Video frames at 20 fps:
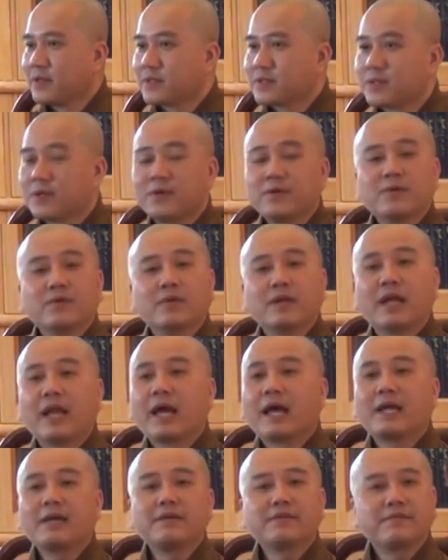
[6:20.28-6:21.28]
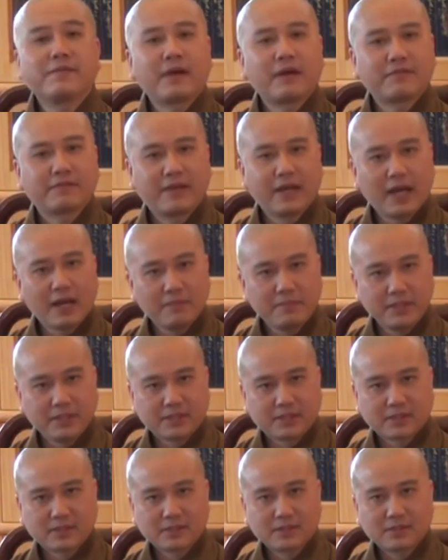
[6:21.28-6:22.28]
So life has
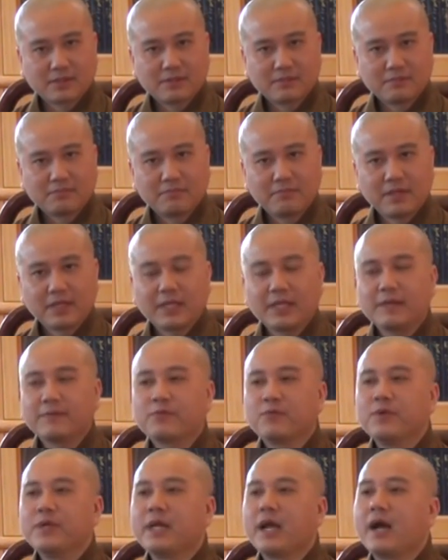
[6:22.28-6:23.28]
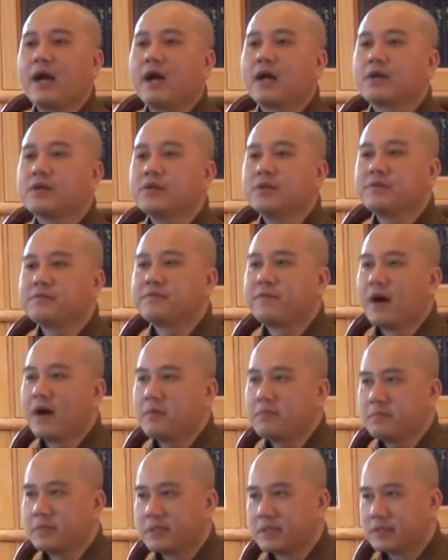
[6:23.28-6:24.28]
garbage, but if we are a good
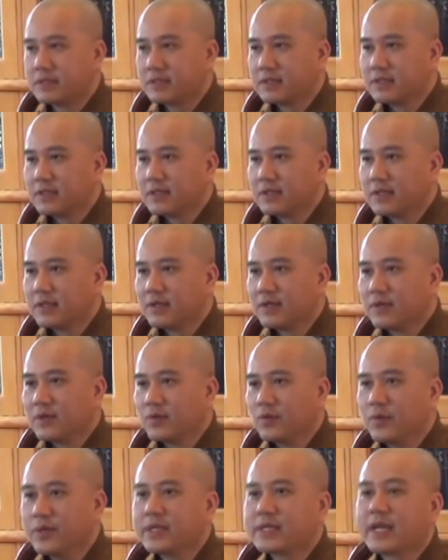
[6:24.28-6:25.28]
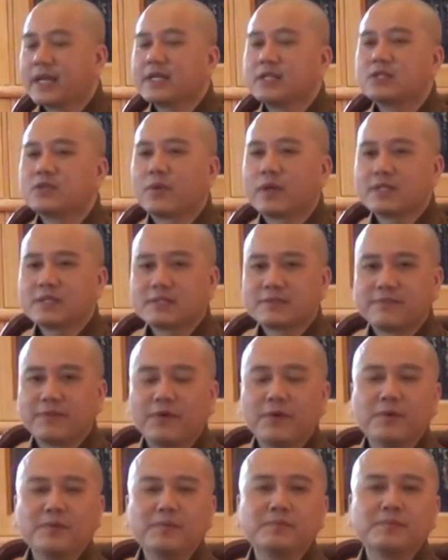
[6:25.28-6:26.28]
farmer, we can
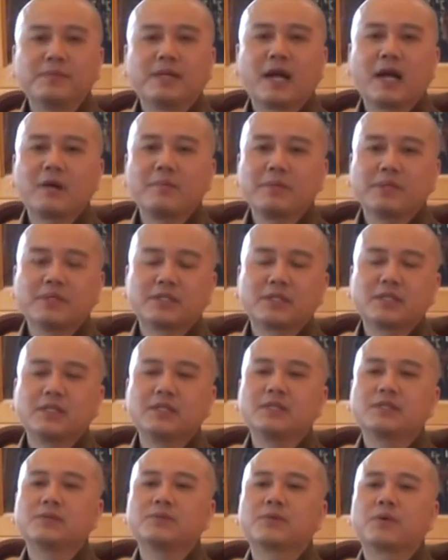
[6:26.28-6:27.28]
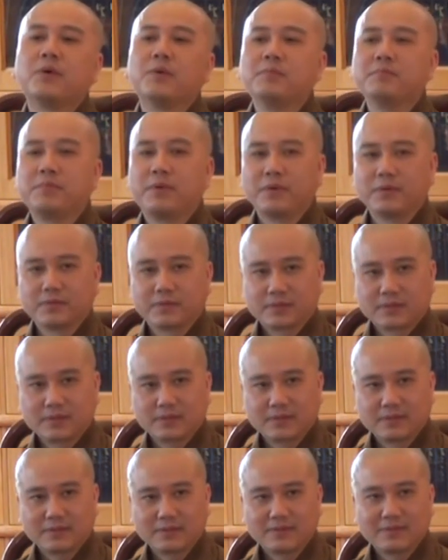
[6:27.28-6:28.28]
transform garbage into
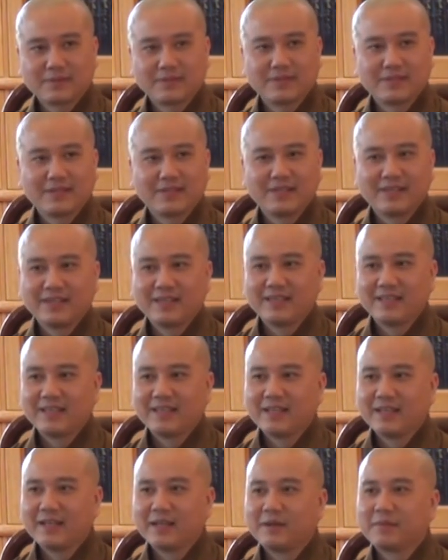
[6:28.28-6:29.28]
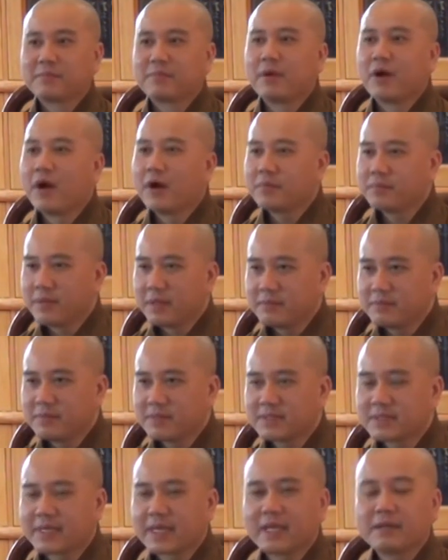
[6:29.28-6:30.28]
compost.
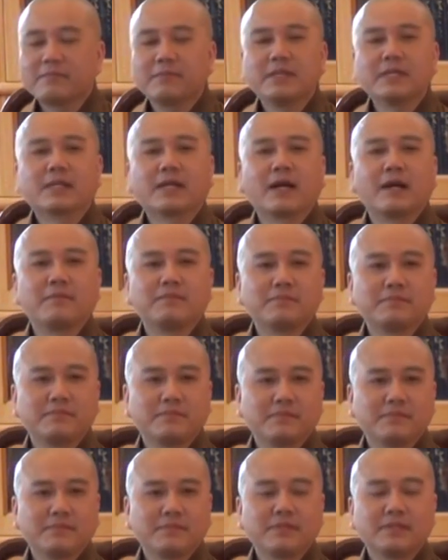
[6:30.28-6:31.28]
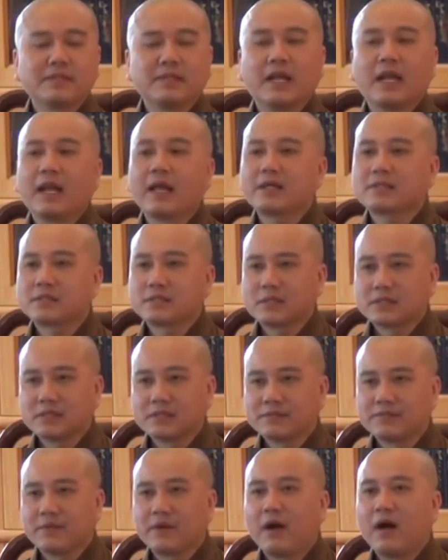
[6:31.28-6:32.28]
Problems can become the
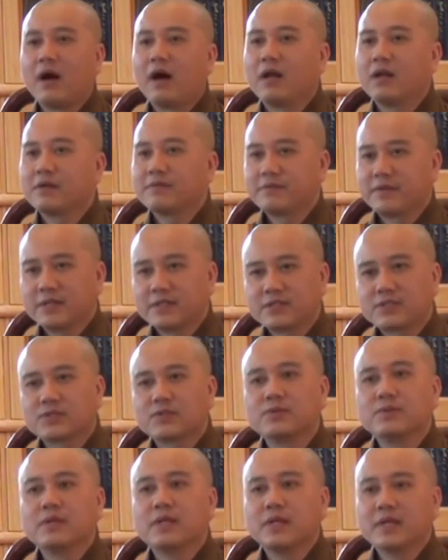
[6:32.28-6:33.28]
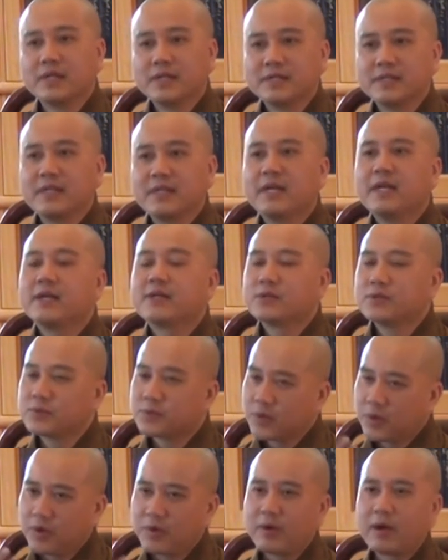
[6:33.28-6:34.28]
lecture for all of us to learn to
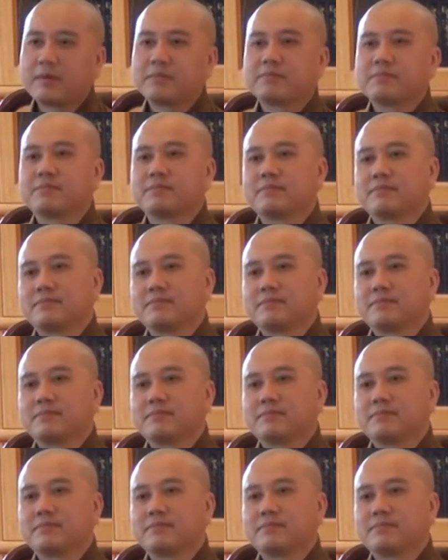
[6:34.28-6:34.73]
grow up.